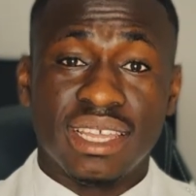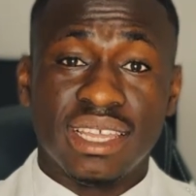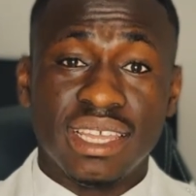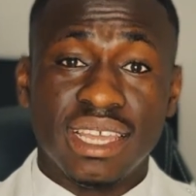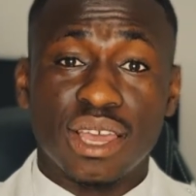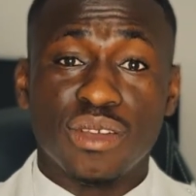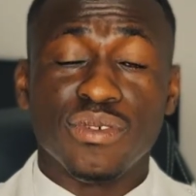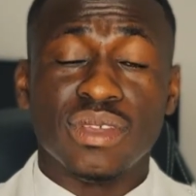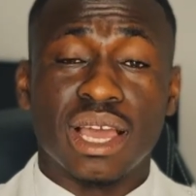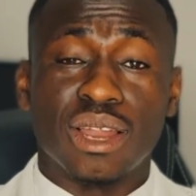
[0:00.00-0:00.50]

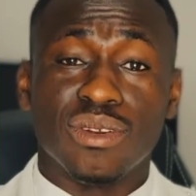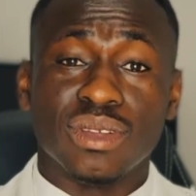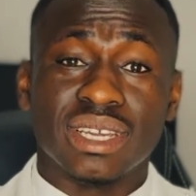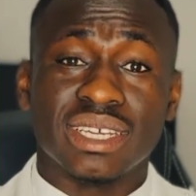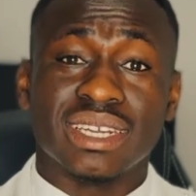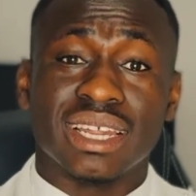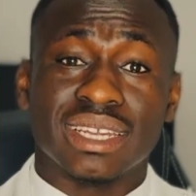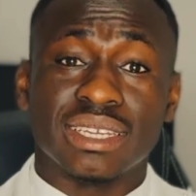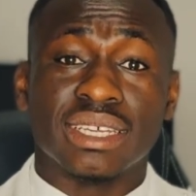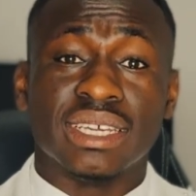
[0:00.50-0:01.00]
Here we are
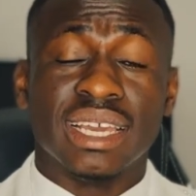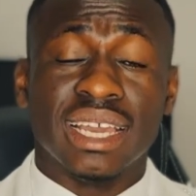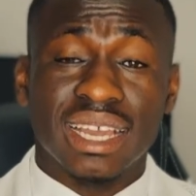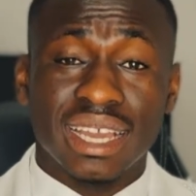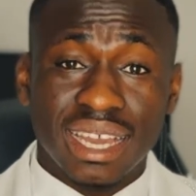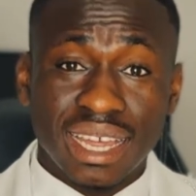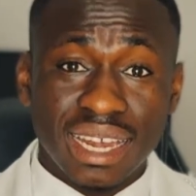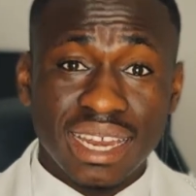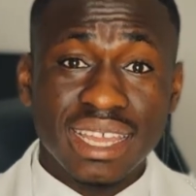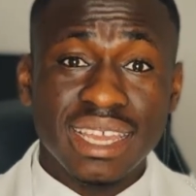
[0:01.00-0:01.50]
looking at
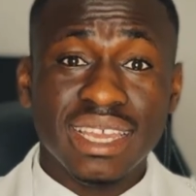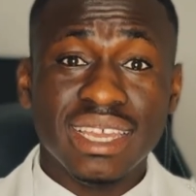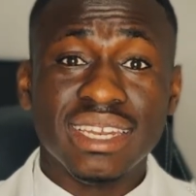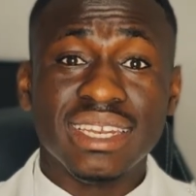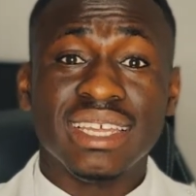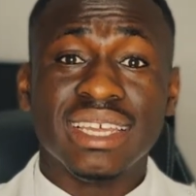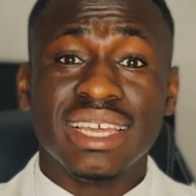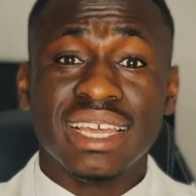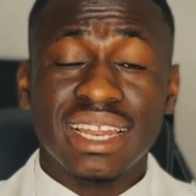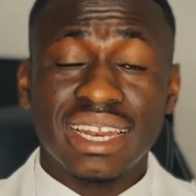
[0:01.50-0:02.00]

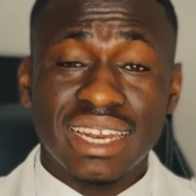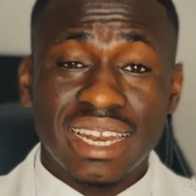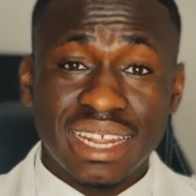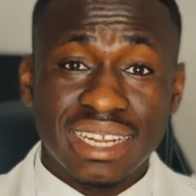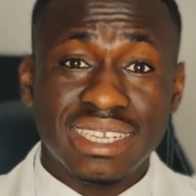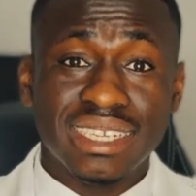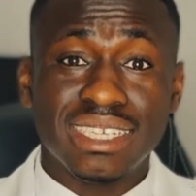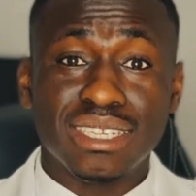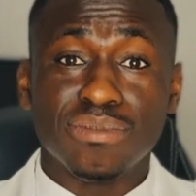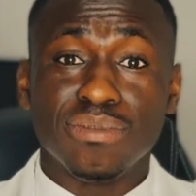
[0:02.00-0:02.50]
clean,
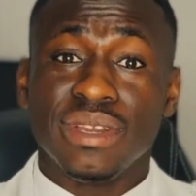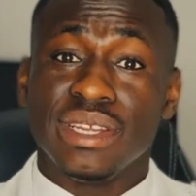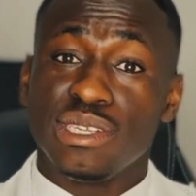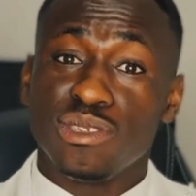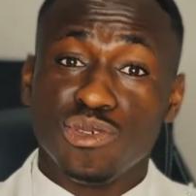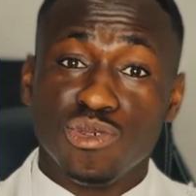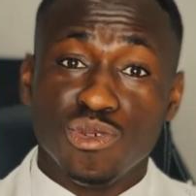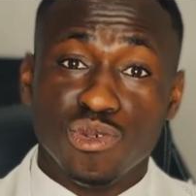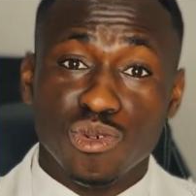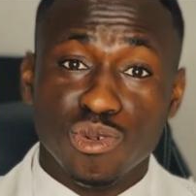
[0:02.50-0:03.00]
legitimate
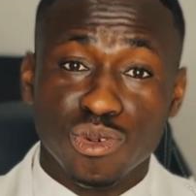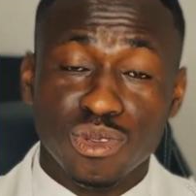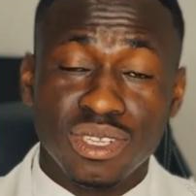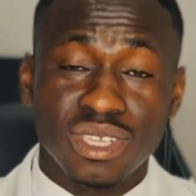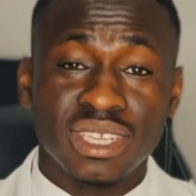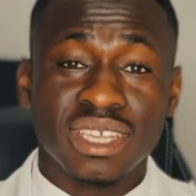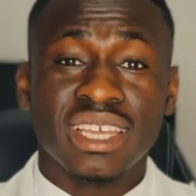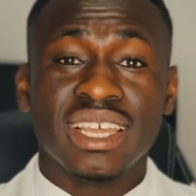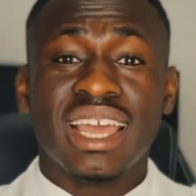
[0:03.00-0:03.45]
goods,